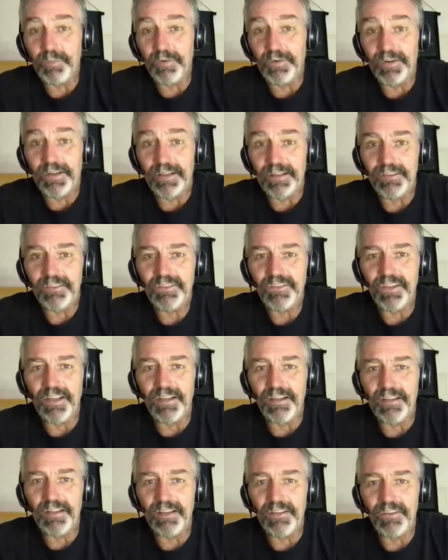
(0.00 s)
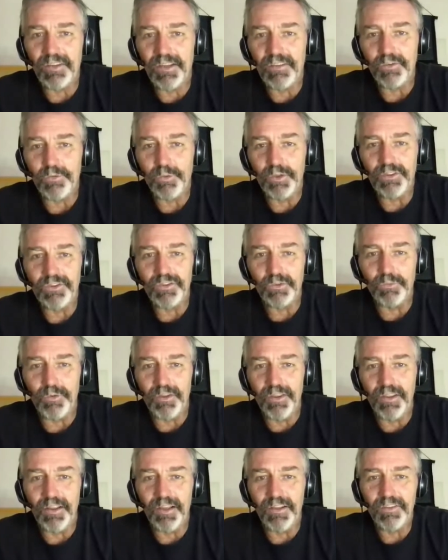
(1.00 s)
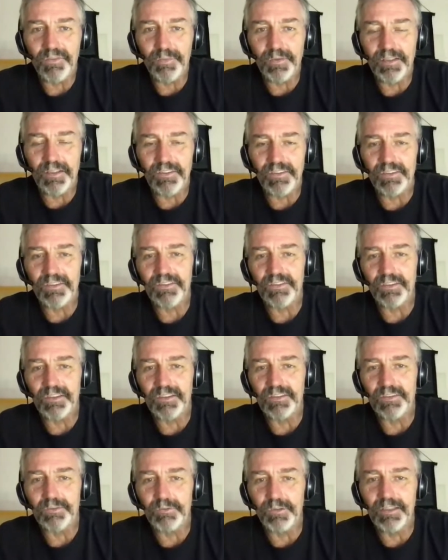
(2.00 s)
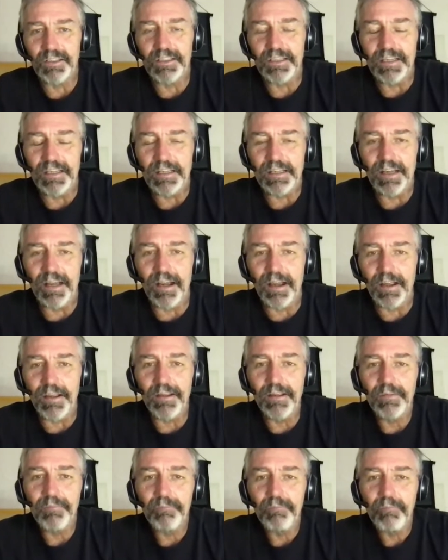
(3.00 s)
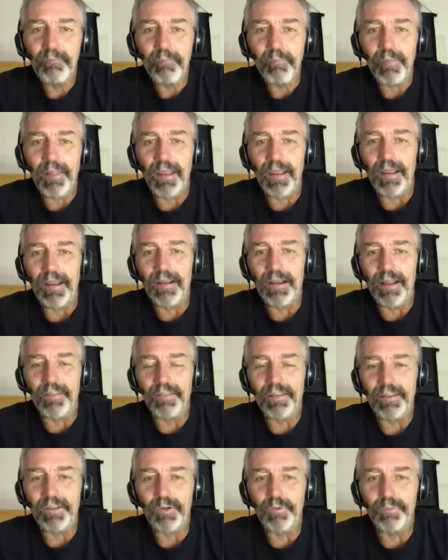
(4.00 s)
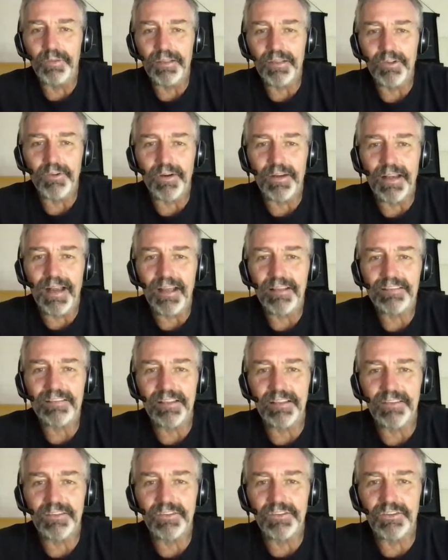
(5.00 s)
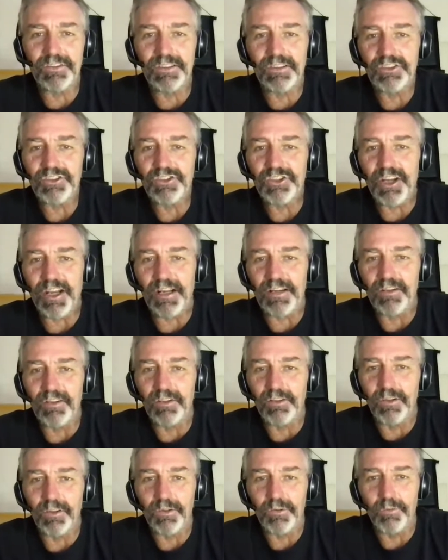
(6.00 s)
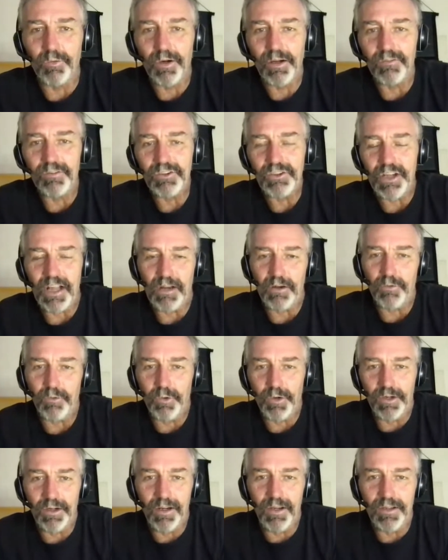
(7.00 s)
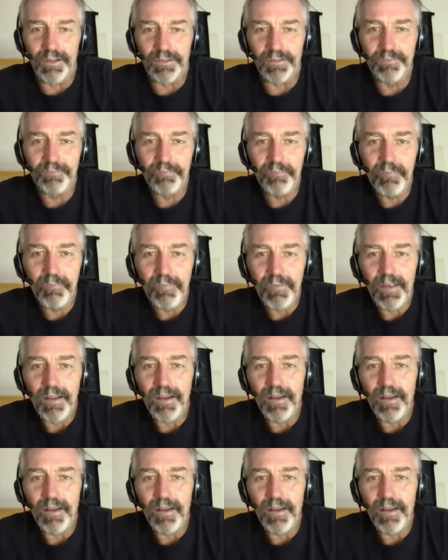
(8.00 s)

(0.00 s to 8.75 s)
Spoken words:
experience and his wisdom with us, because he's a really neat guy, and I think he'll be a great asset to this channel or whatever channel we're on.